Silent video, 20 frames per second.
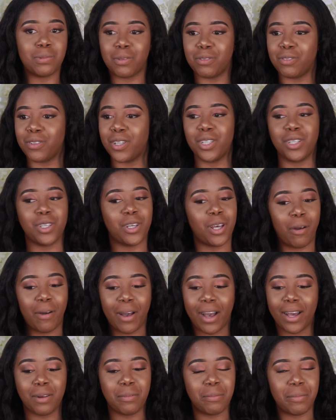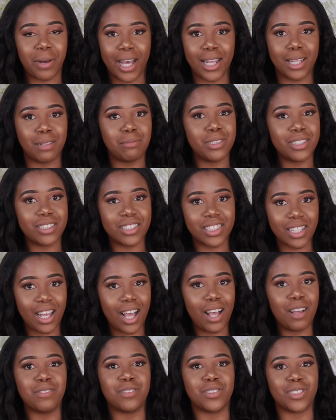before you go out and buy them
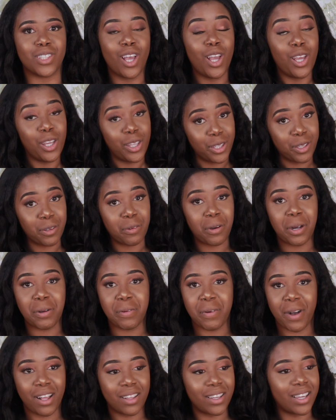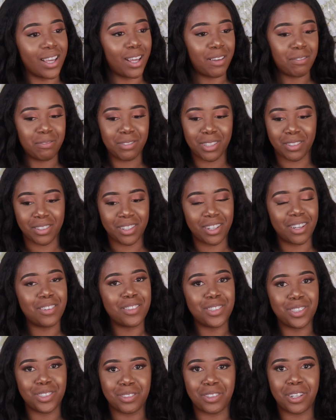yourselves. You are welcome.
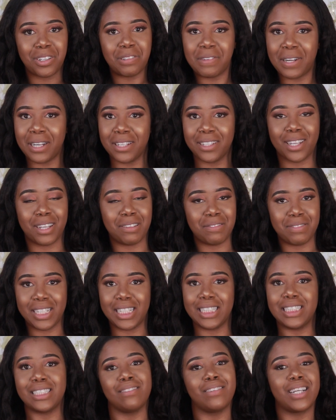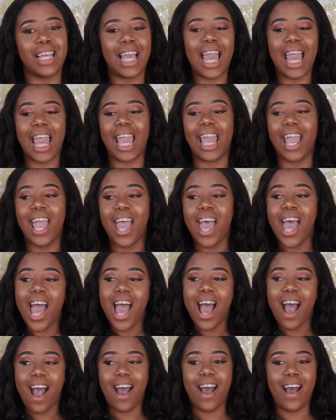No, you are welcome. It's okay.
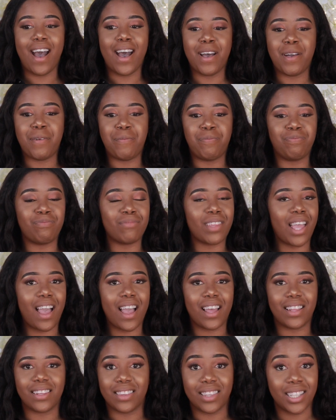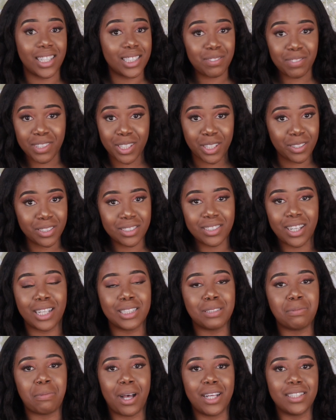This video is
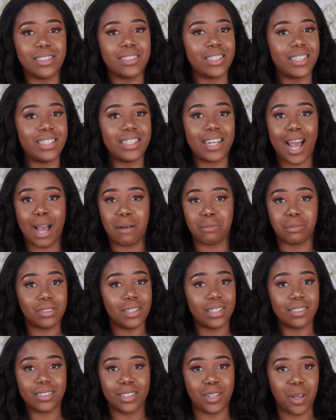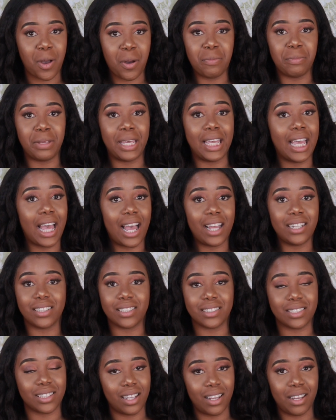not sponsored. Apple doesn't know me. I
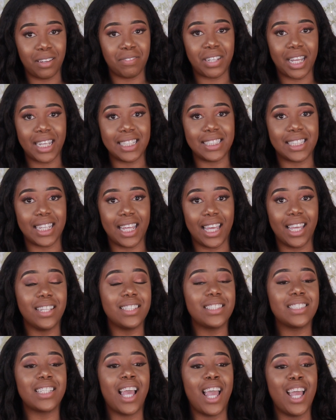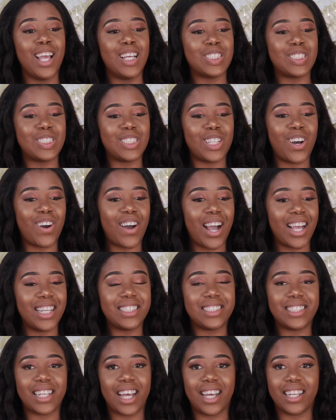just love nice things. So I
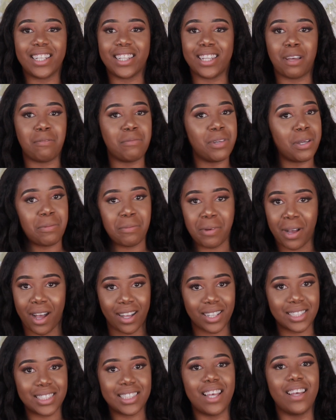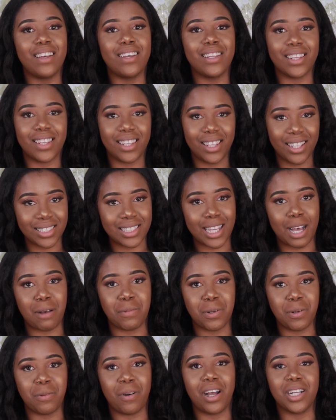said, let me unbox this
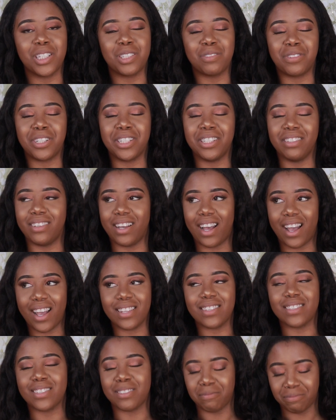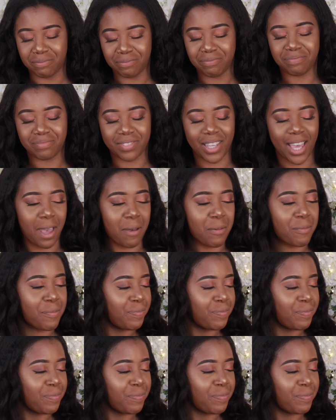Apple Watch for you guys. Okay,